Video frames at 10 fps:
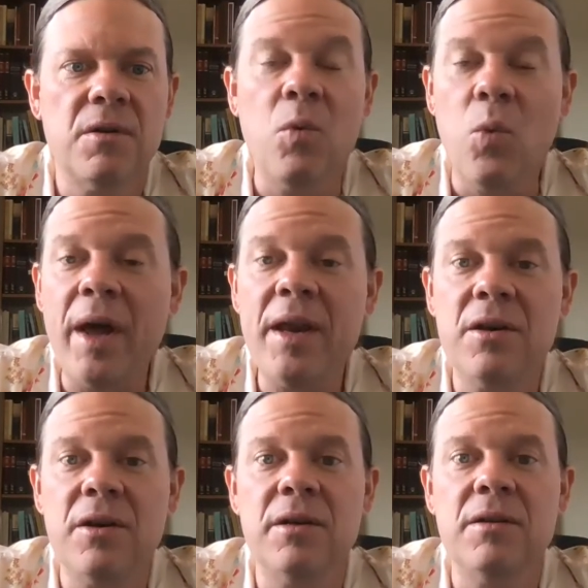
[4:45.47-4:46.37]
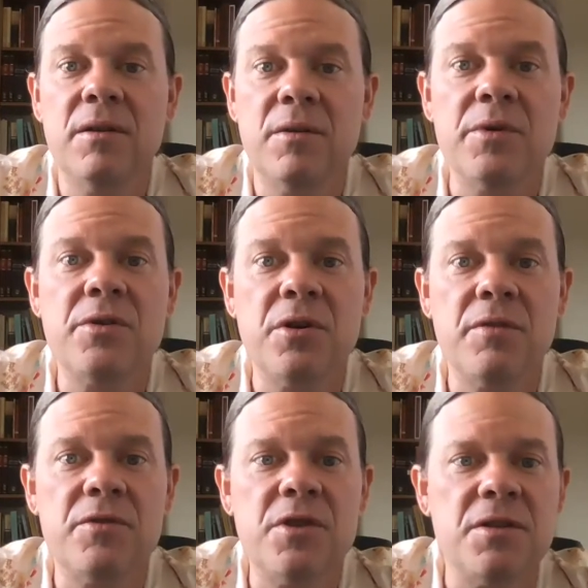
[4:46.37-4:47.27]
waiting on the return
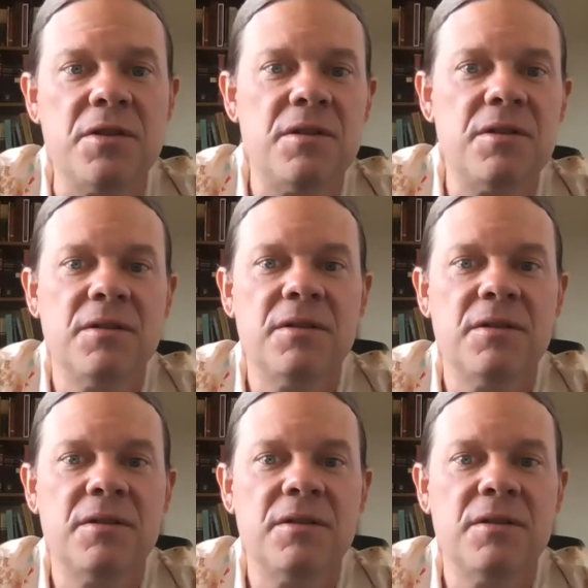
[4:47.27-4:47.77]
of Jesus.